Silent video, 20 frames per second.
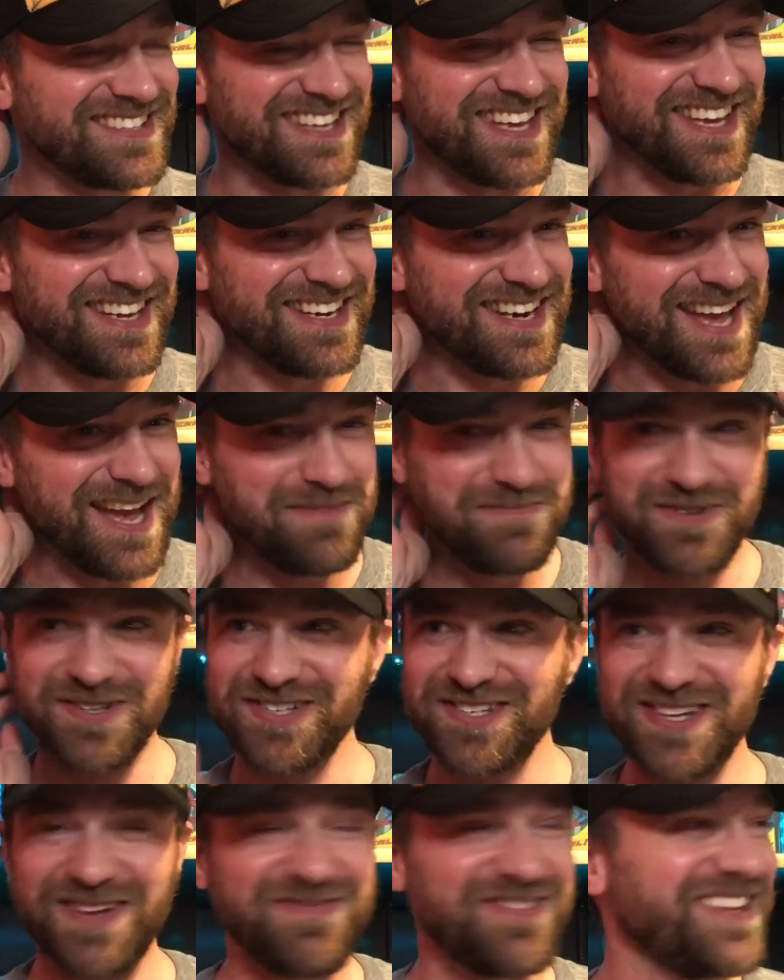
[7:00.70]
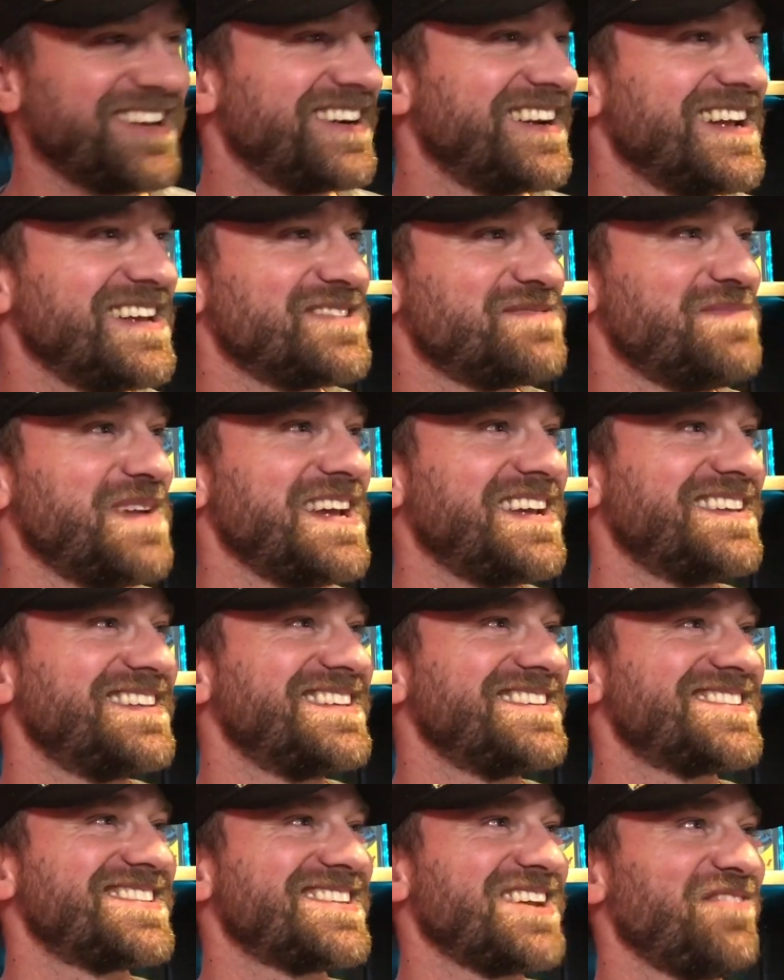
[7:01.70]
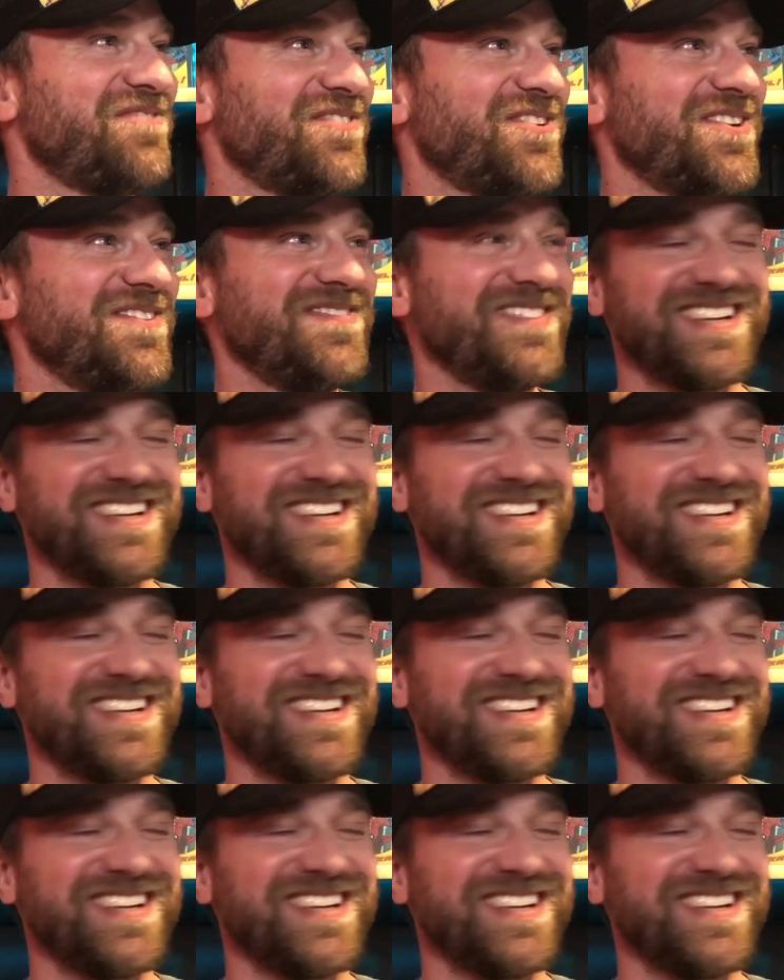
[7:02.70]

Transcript: kidnapped or something, and has making this stuff for him.